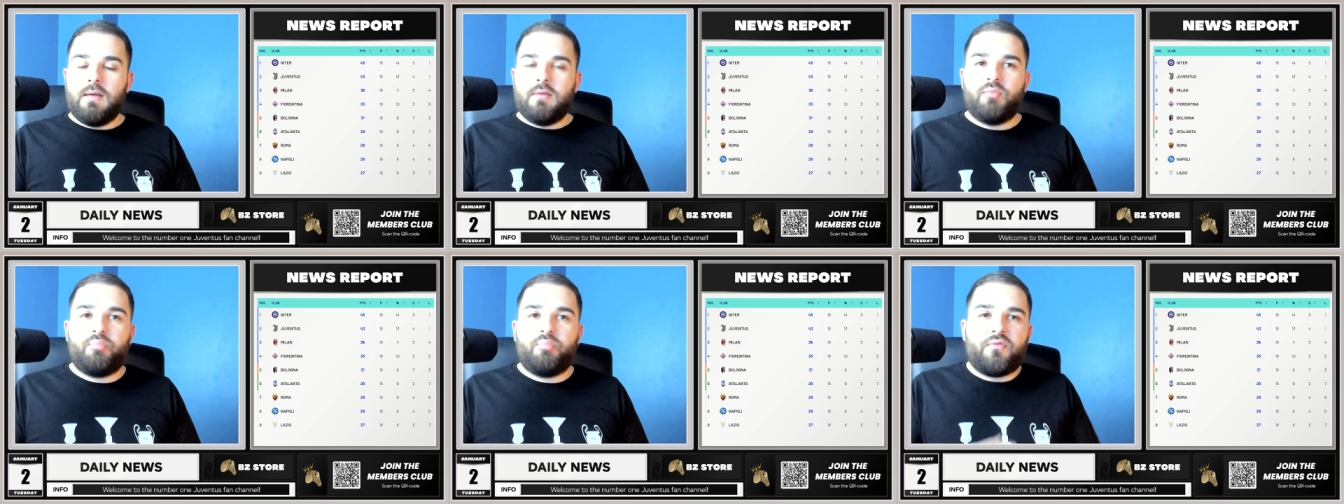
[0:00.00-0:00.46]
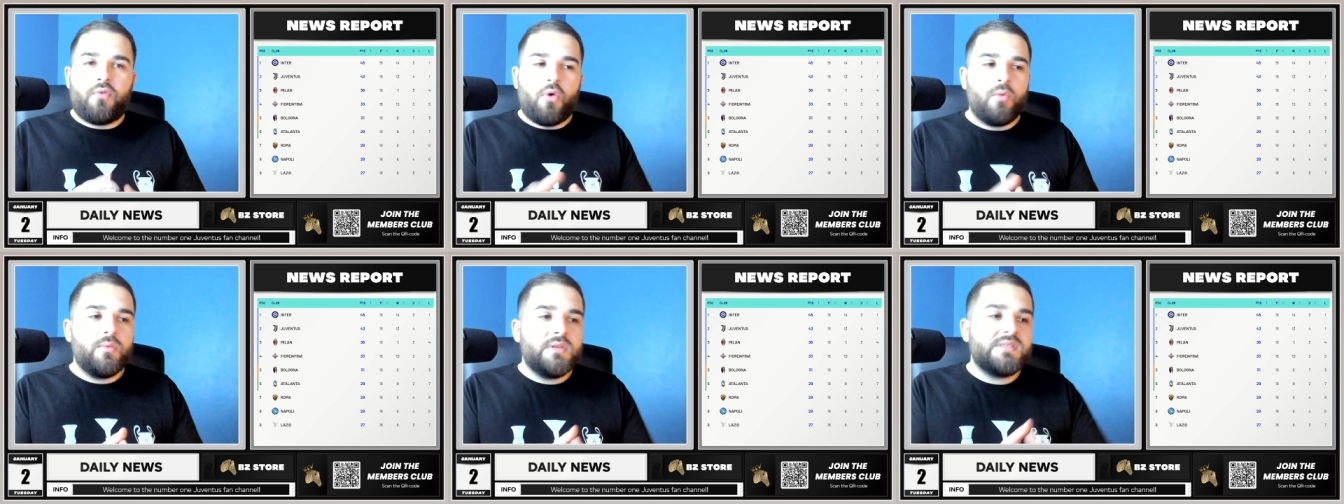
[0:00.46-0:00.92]
the
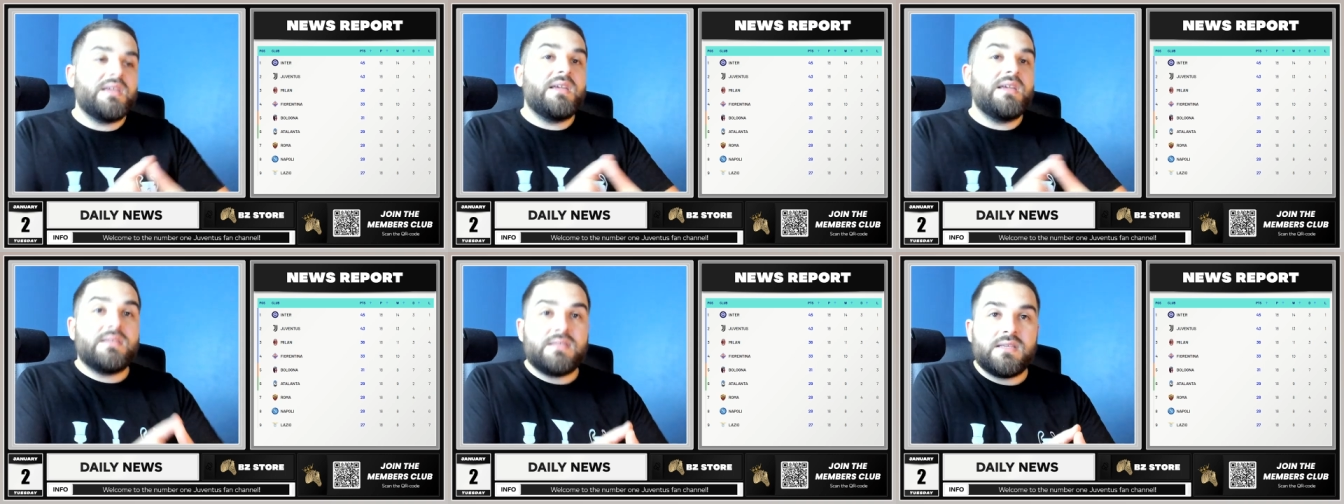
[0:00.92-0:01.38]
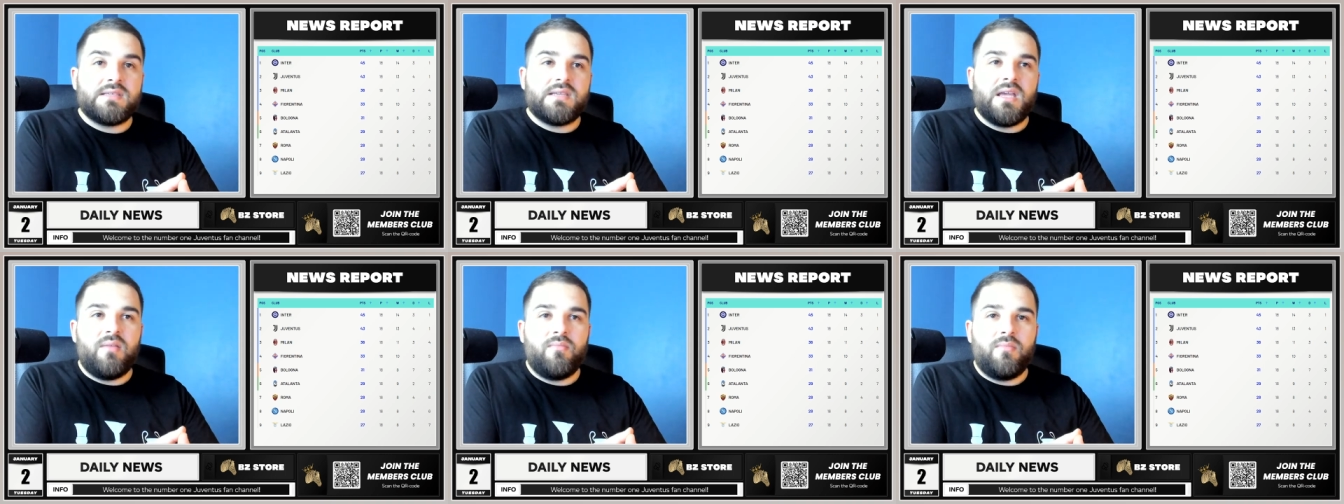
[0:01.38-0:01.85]
performance is the
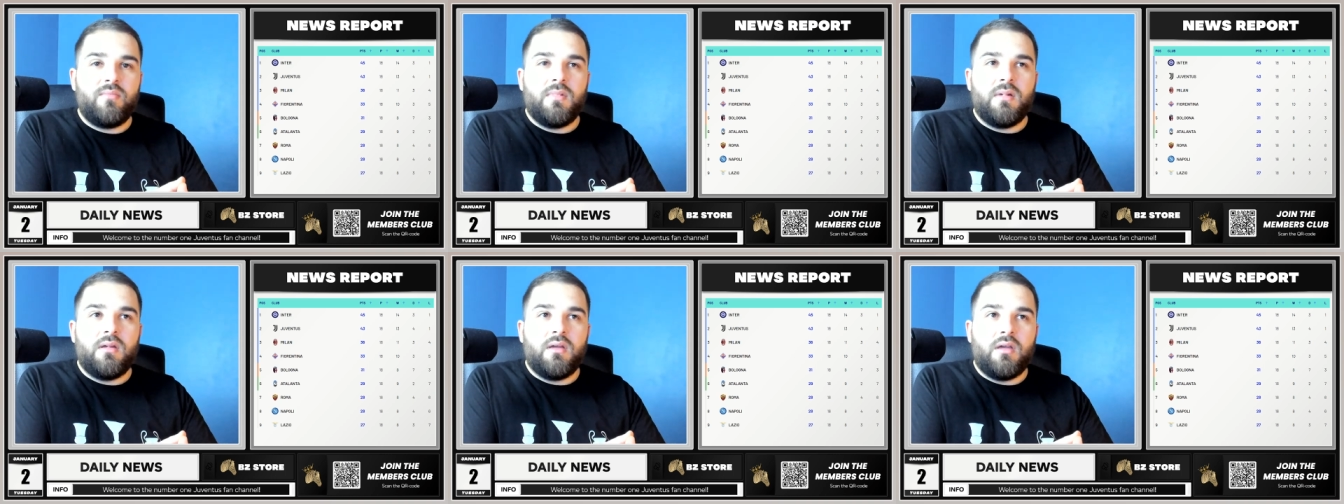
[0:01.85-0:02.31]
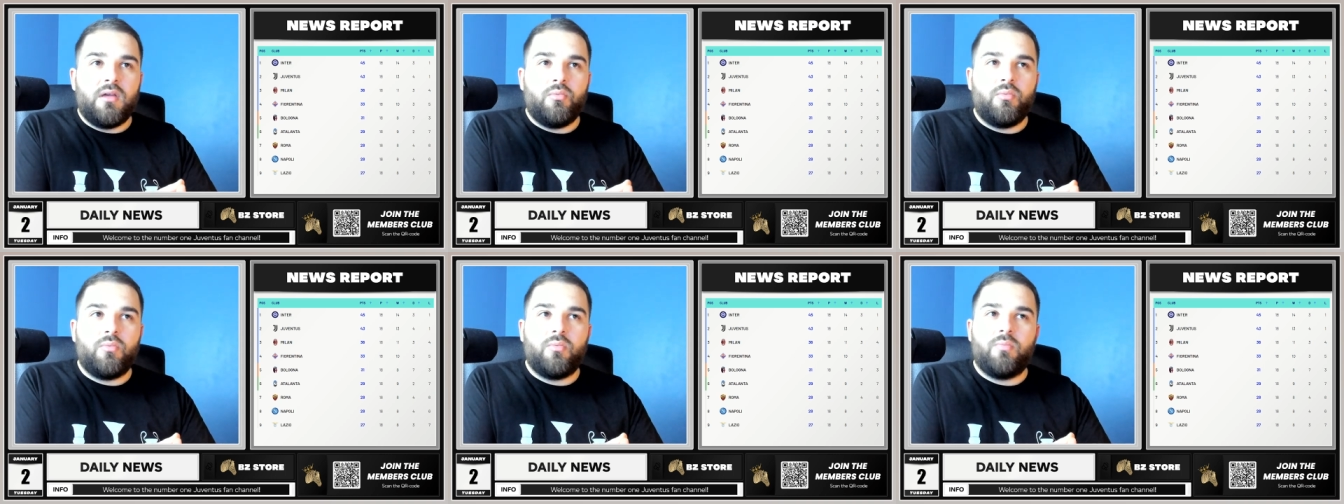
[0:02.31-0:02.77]
same,
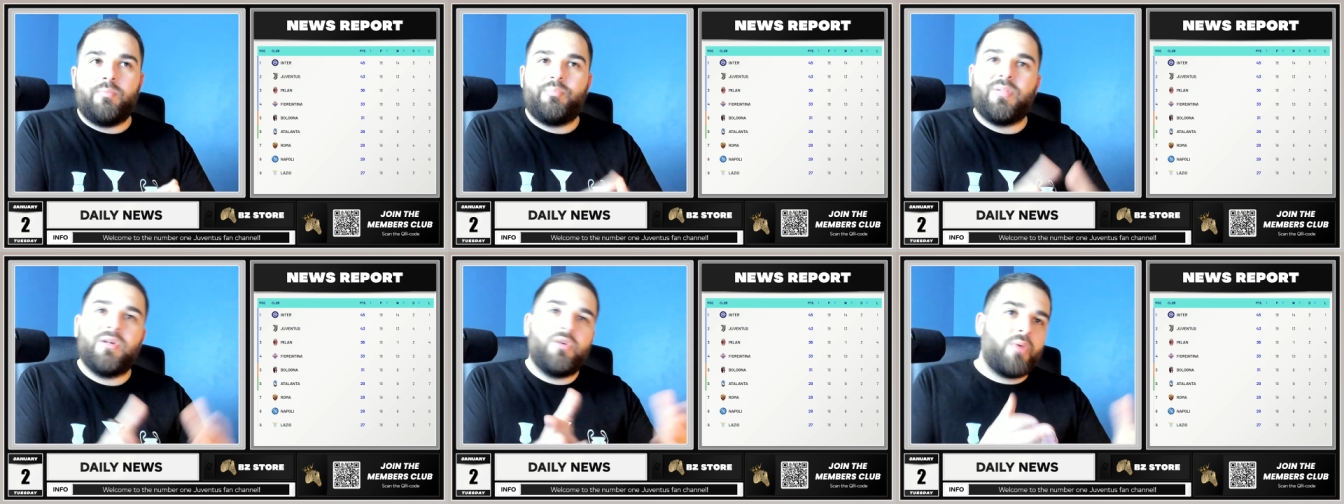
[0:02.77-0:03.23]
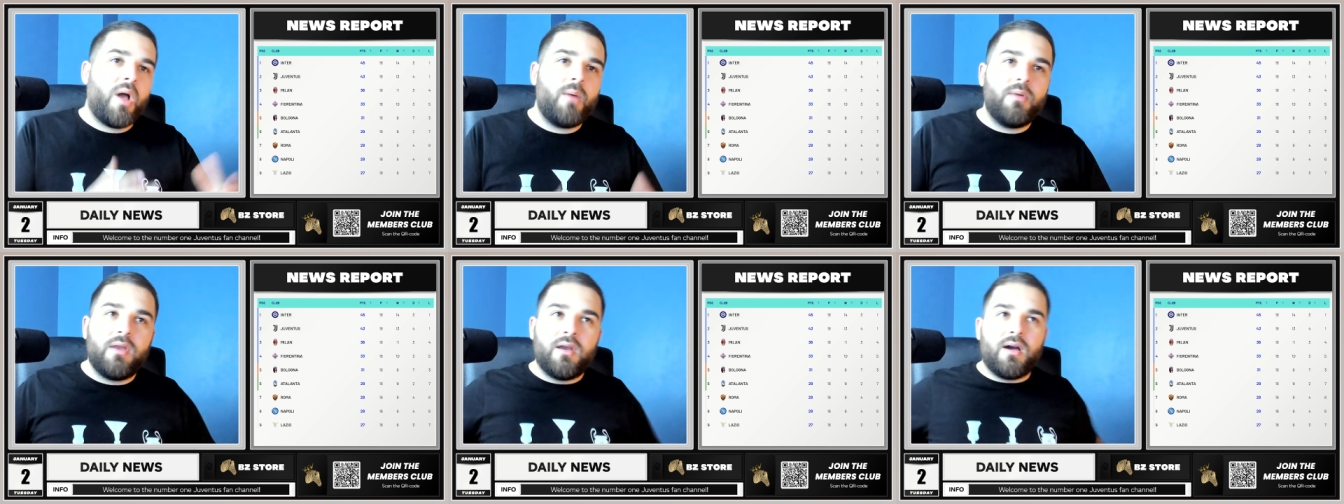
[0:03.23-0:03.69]
but you're
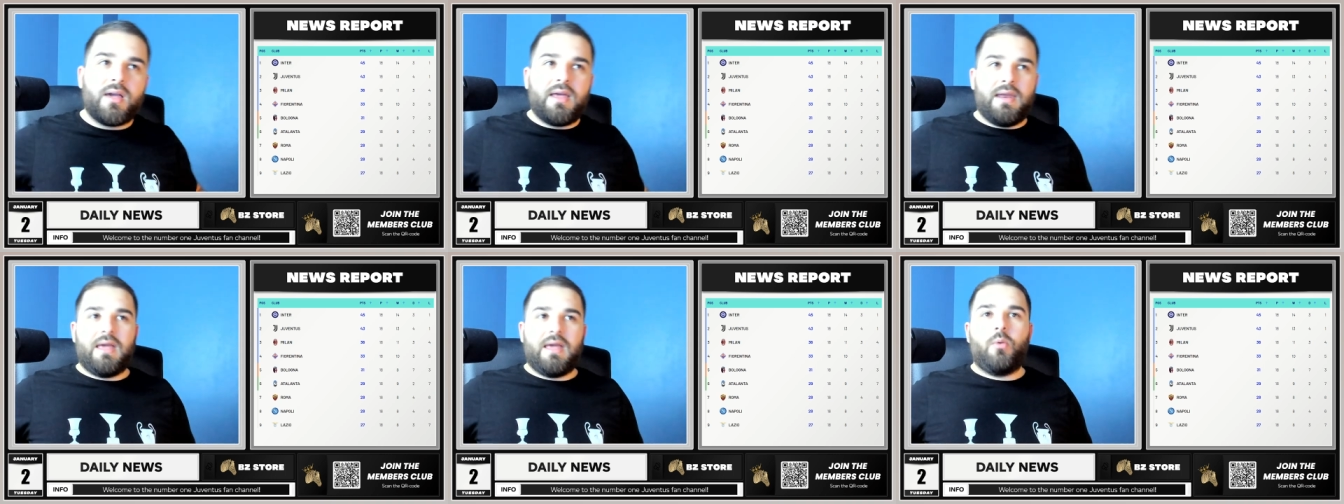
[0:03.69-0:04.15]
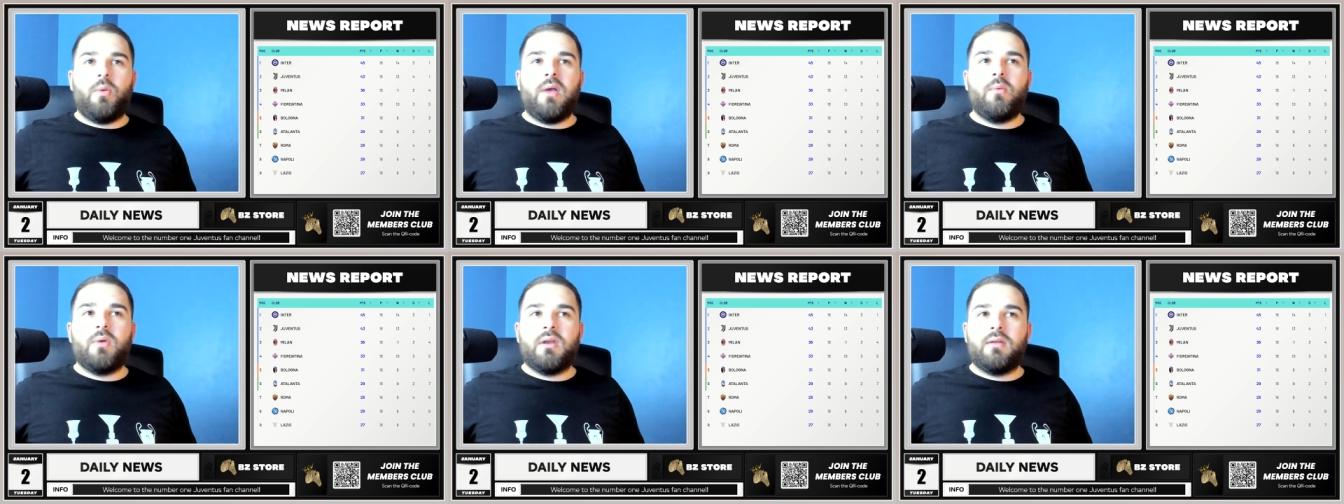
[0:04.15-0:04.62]
probably not going to get away
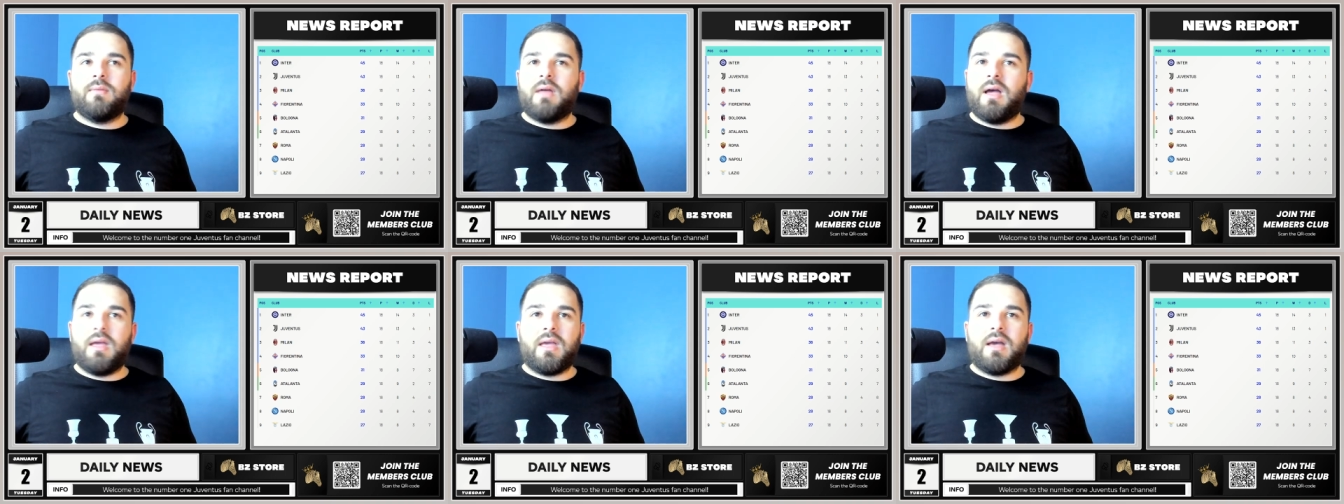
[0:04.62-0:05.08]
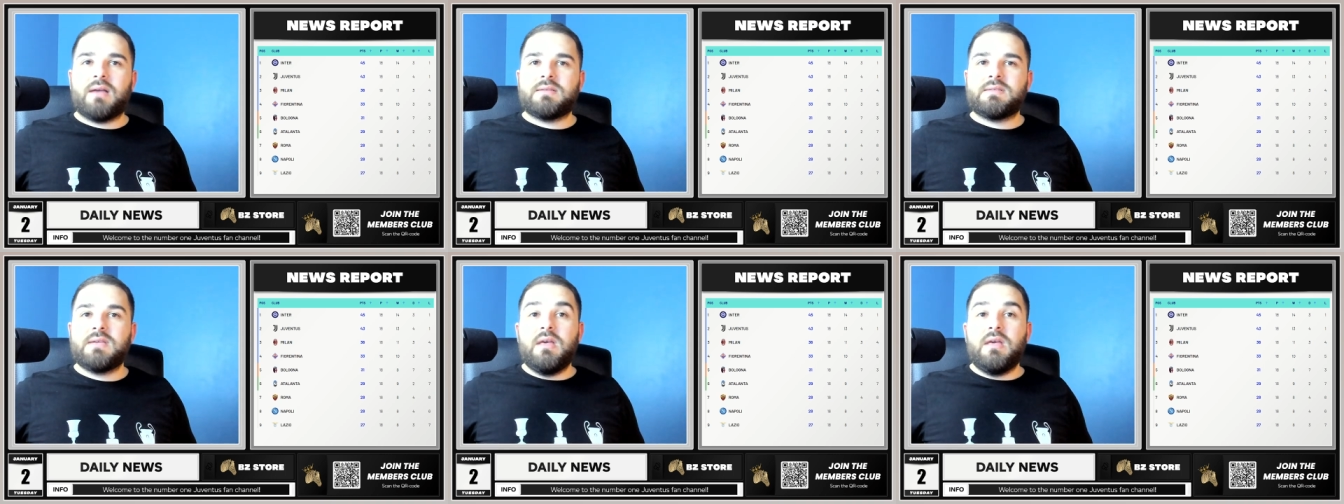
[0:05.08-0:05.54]
with it, I guess.